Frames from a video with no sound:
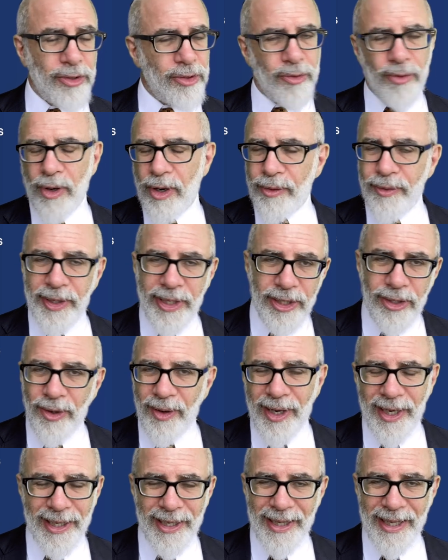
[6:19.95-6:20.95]
You already know
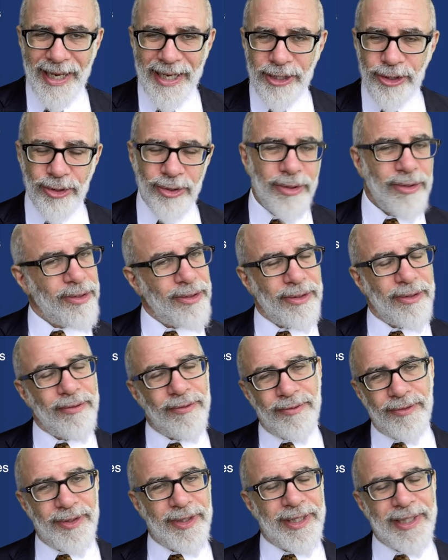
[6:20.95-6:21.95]
how to lecture.
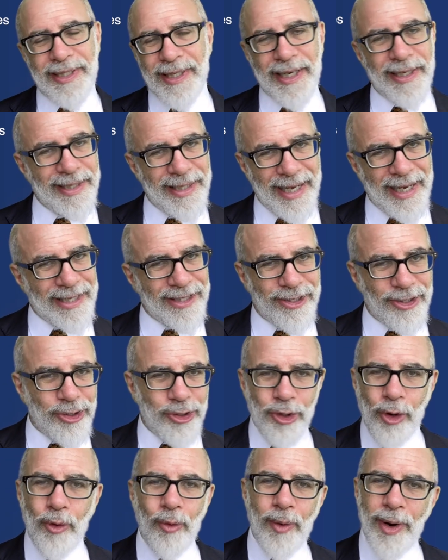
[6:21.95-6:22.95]
You've done that
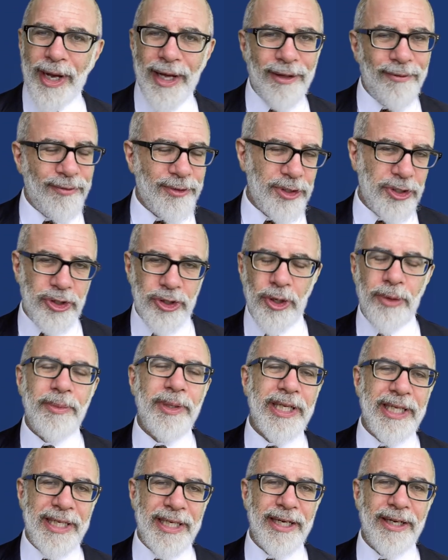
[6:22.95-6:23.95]
so well for so
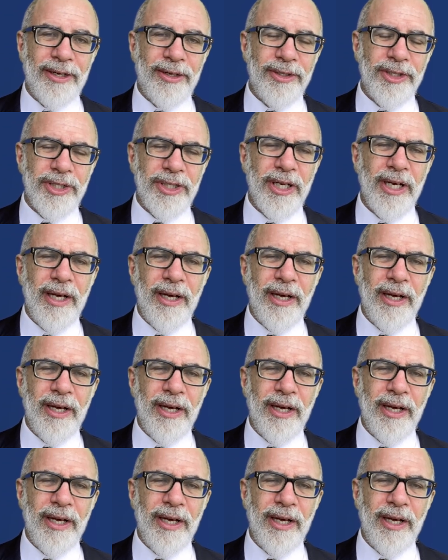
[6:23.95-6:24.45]
many years.